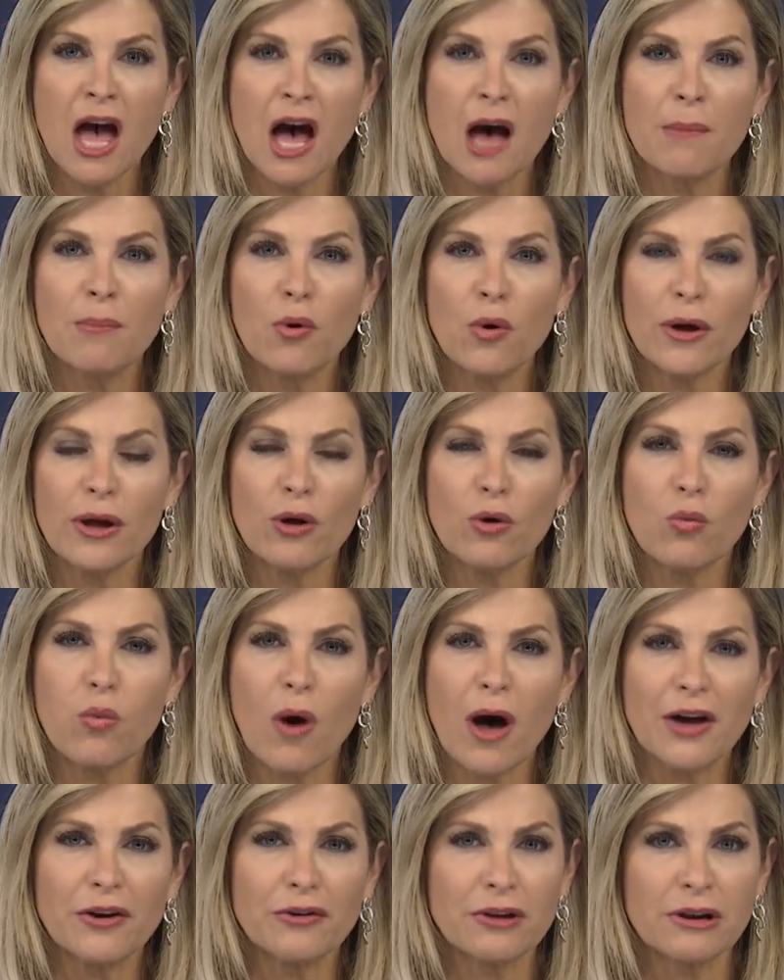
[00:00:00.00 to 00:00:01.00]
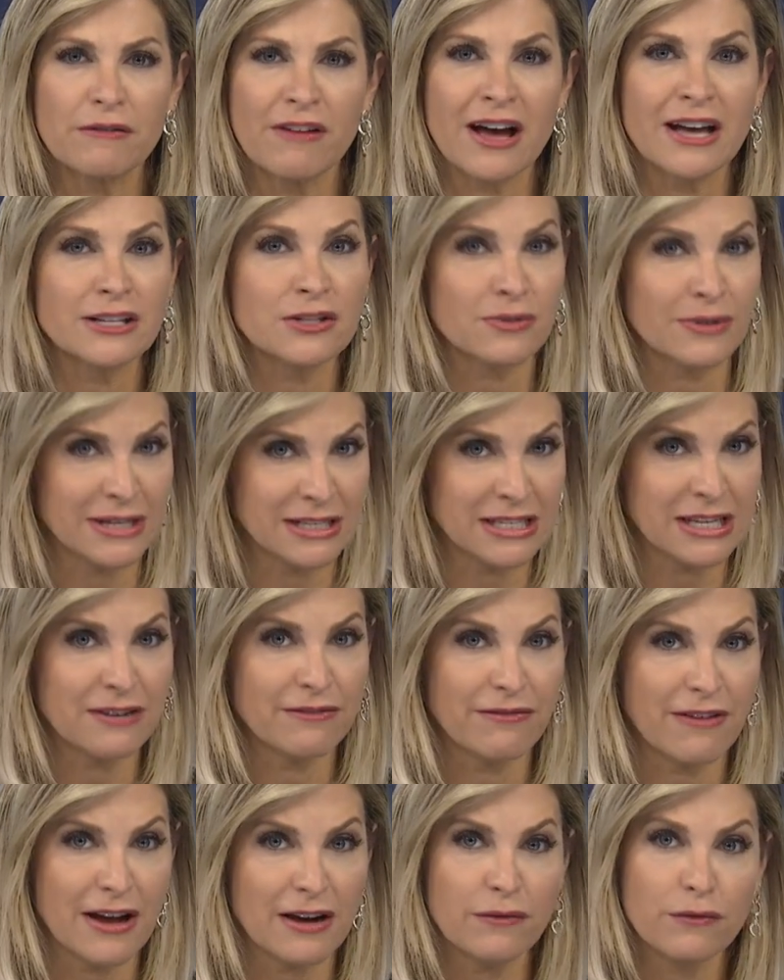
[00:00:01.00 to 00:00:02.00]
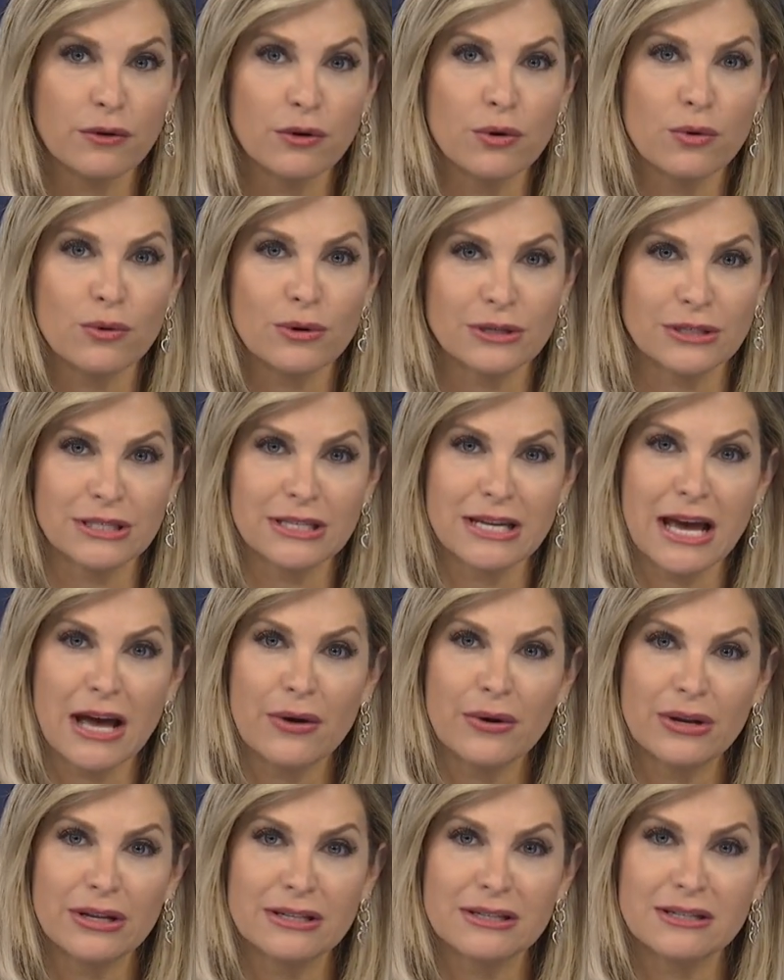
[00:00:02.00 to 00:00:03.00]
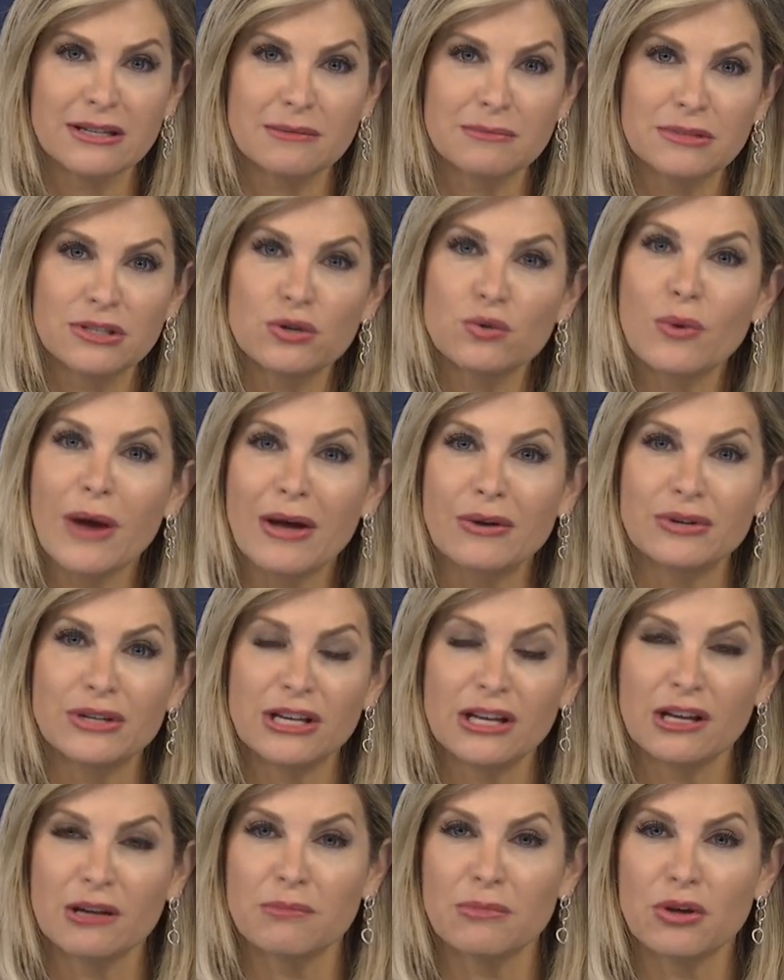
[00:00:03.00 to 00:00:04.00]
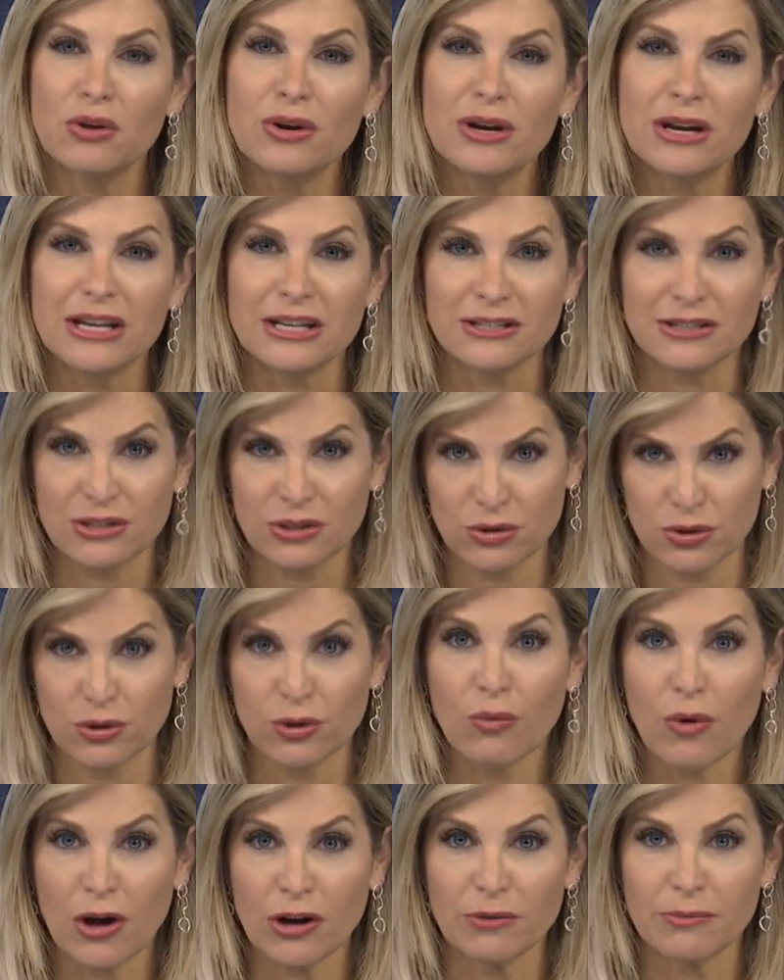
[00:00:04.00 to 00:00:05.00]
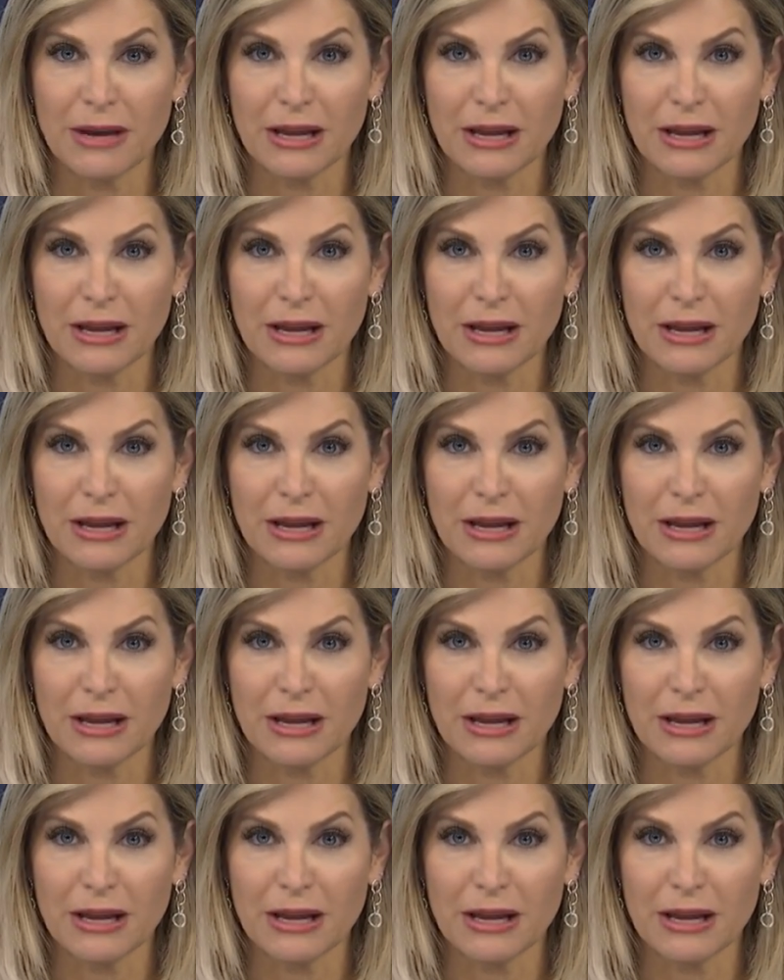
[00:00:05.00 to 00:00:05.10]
A boil water advisory is in effect for Norristown and some surrounding communities due to a water